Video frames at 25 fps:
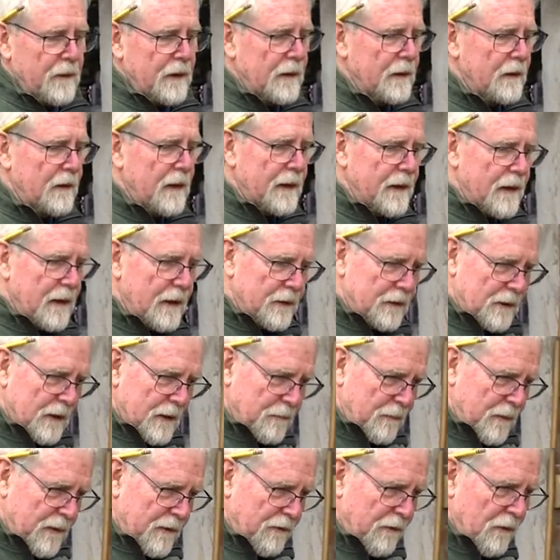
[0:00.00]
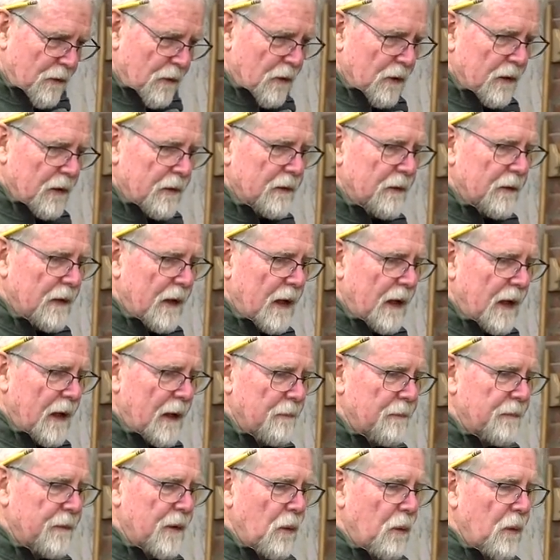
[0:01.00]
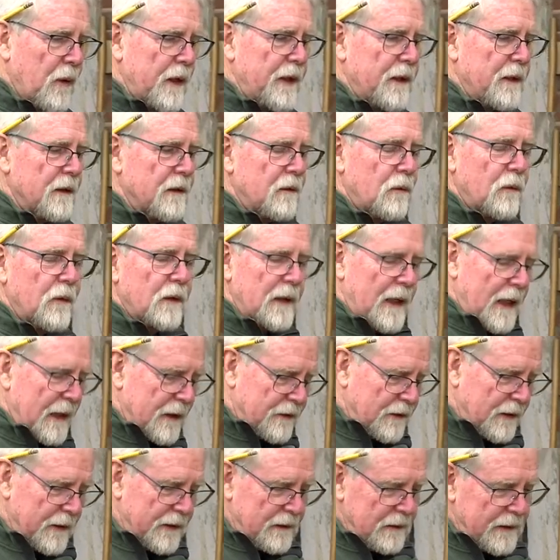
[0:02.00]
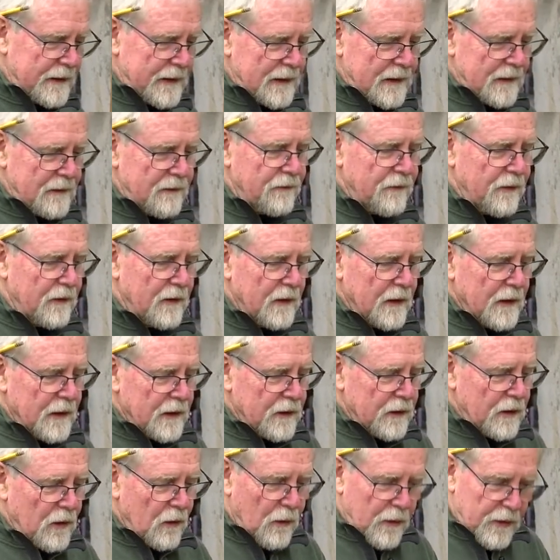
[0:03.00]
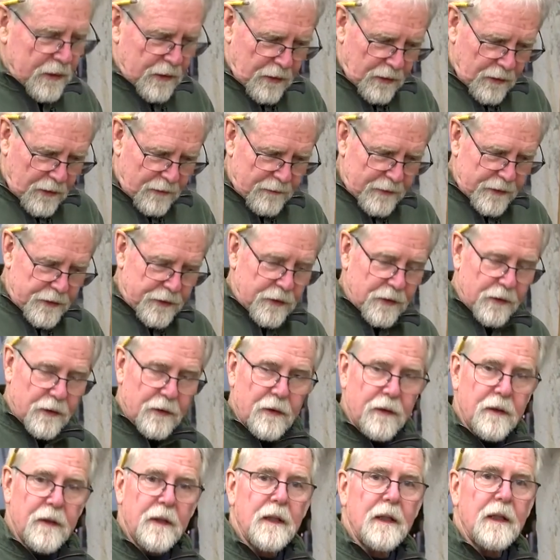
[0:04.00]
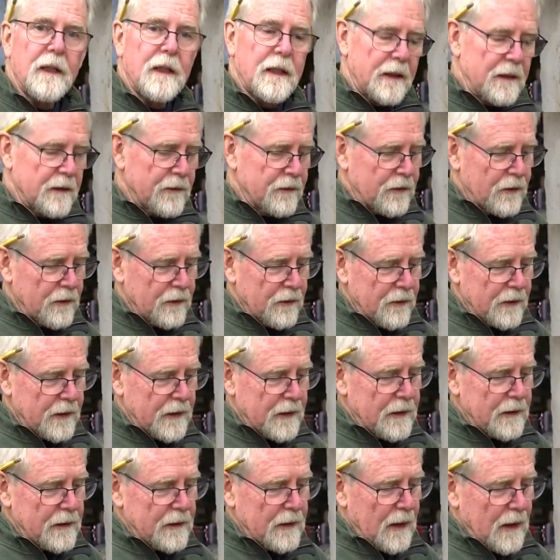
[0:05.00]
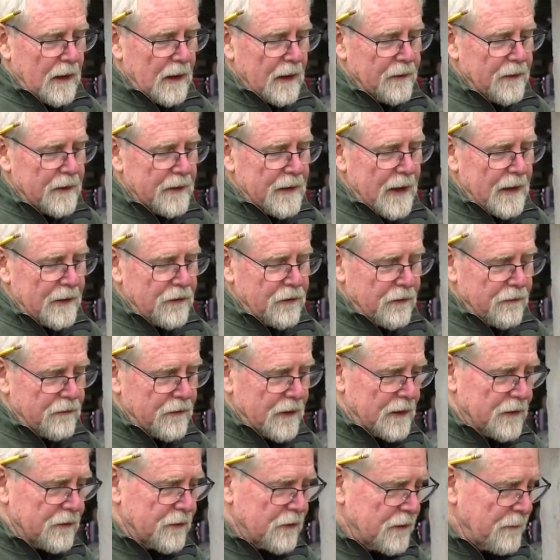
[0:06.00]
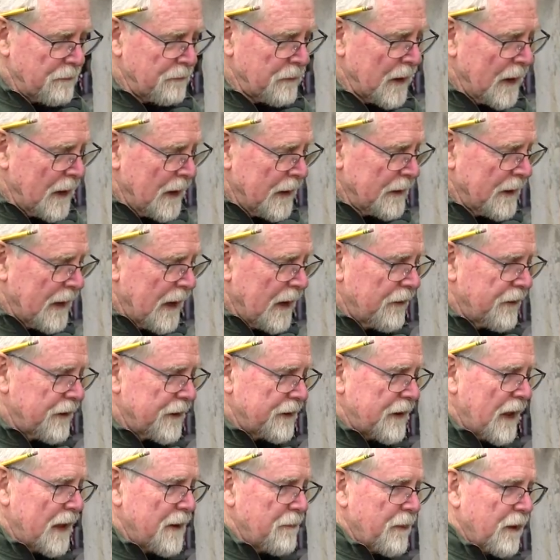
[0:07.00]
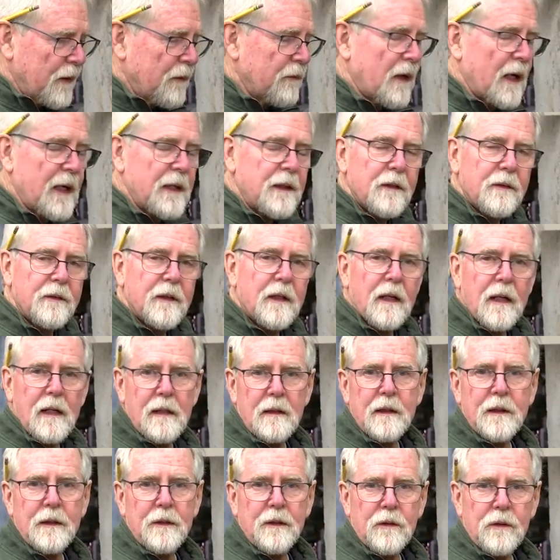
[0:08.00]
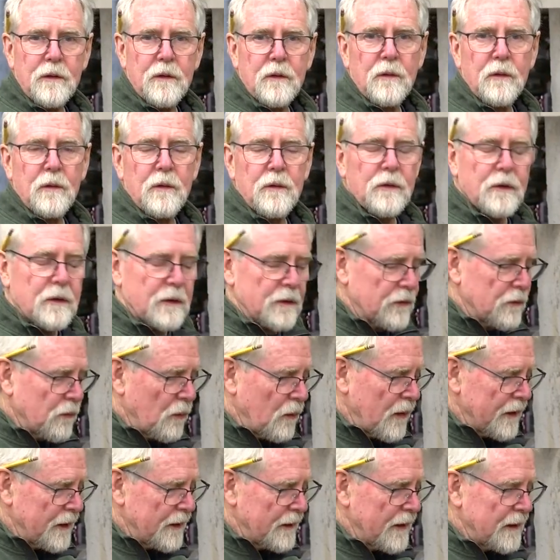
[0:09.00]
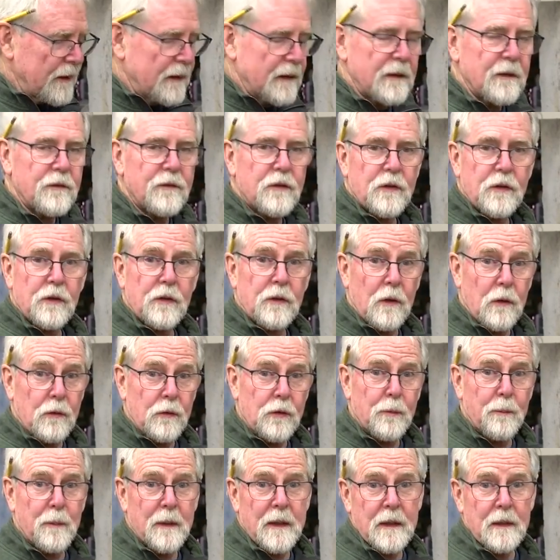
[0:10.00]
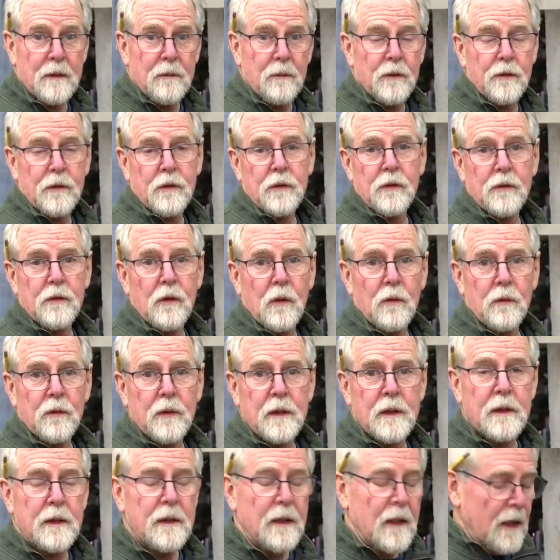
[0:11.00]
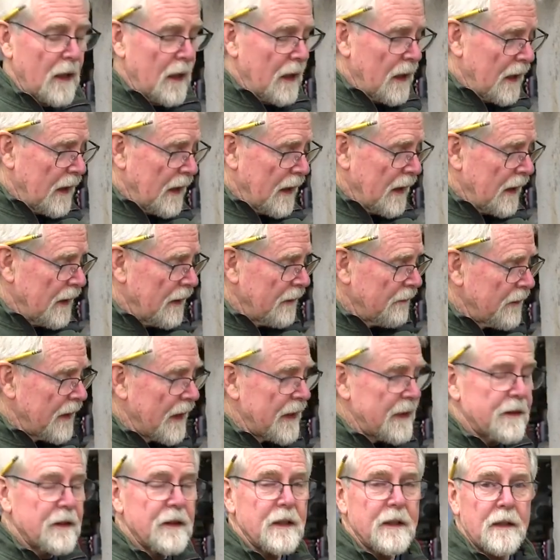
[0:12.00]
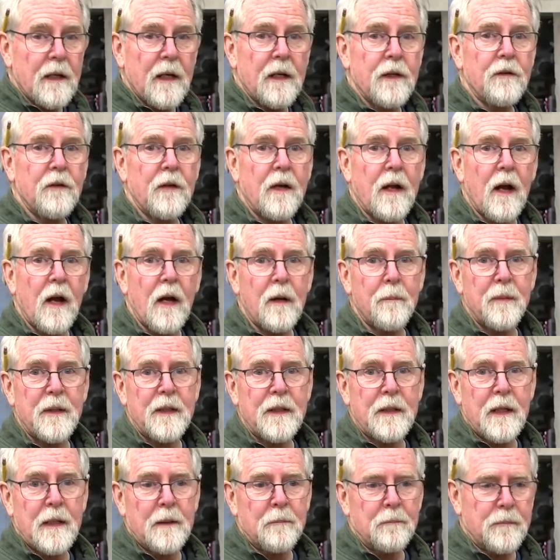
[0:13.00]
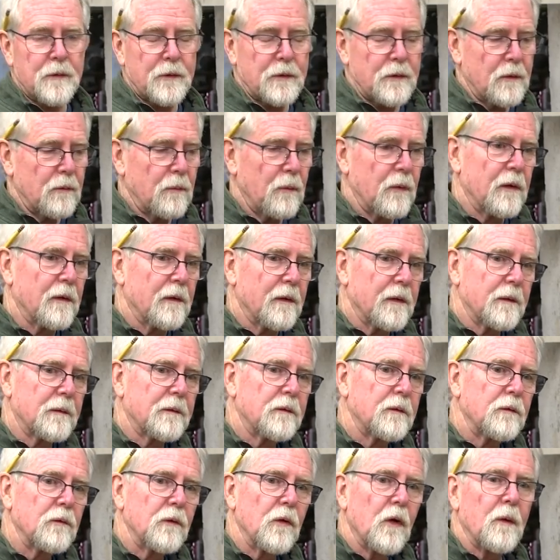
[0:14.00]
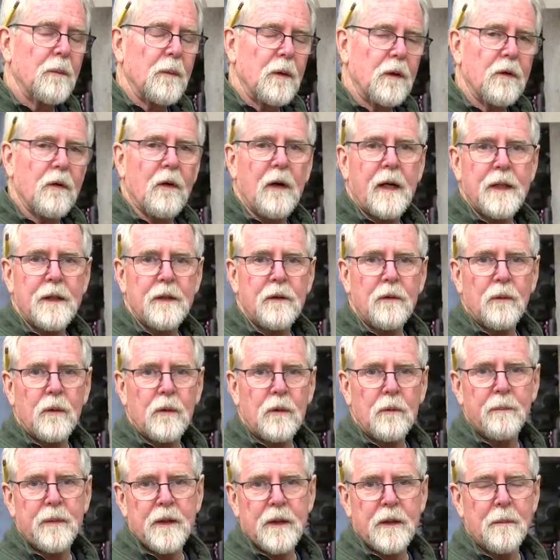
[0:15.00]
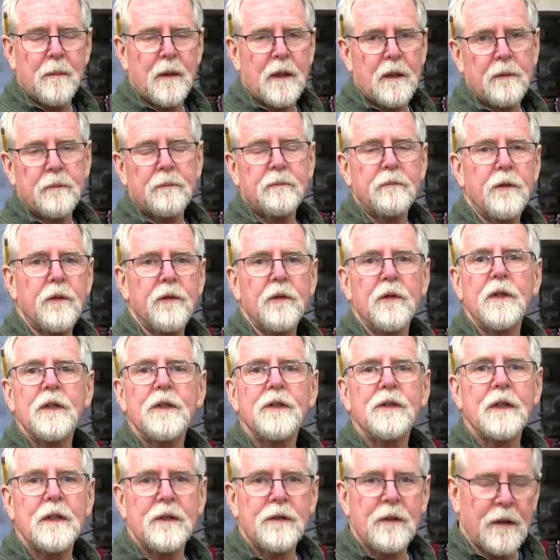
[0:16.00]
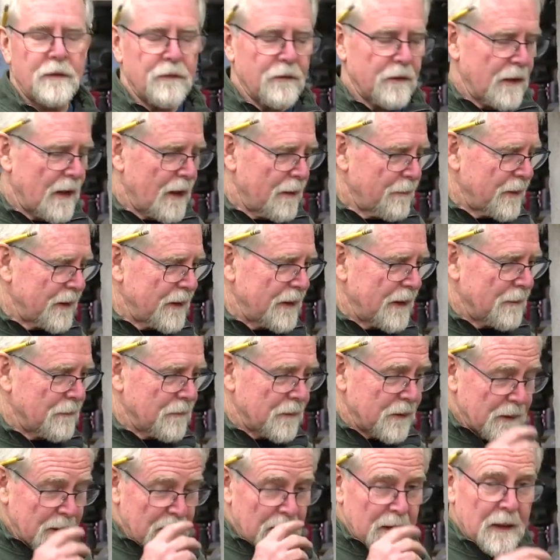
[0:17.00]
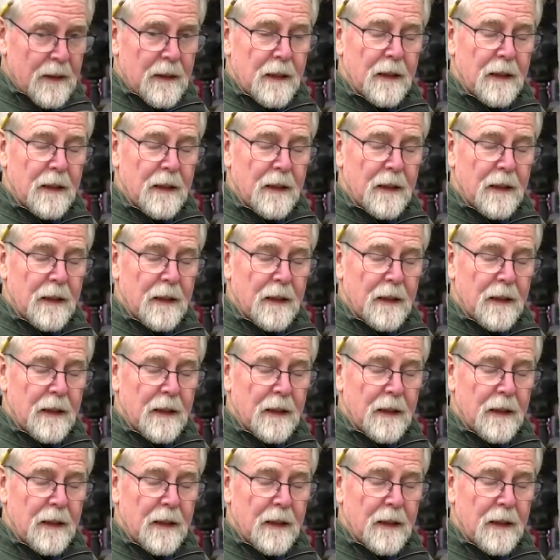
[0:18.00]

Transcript: And like I said before, the wheel will actually leave, a curvature into the edge of this. Now, the type of grinder that I like to use is one that is a slow speed, which is only 1,800 RPMs, where a normal grinder will be about 3,600 RPMs.